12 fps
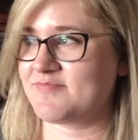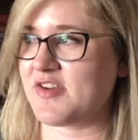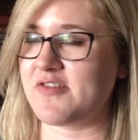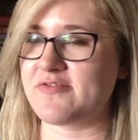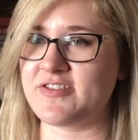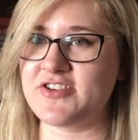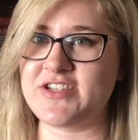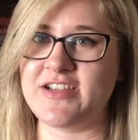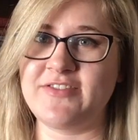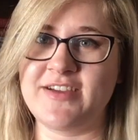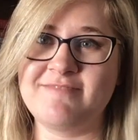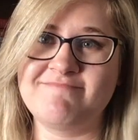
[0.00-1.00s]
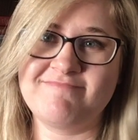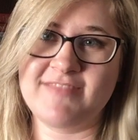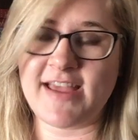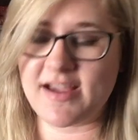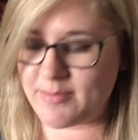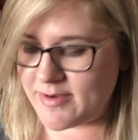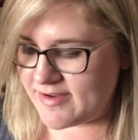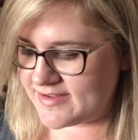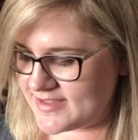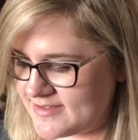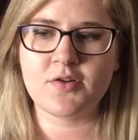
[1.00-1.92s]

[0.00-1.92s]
Overachieving like a boss.